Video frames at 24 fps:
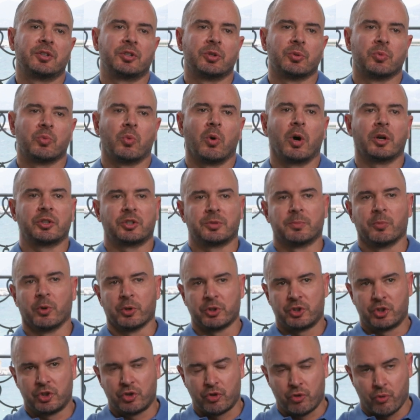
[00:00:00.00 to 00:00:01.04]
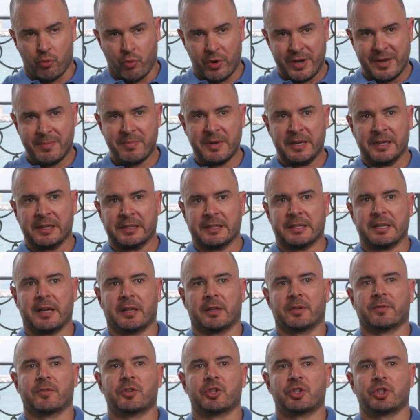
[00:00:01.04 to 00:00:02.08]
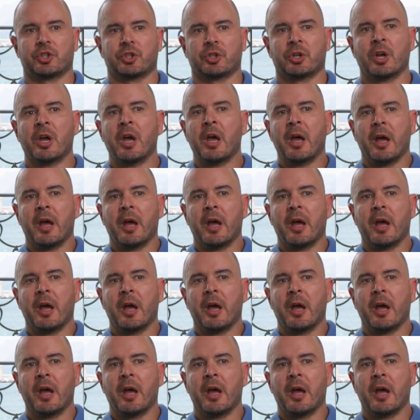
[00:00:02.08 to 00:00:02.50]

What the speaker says: to watch more streaming television.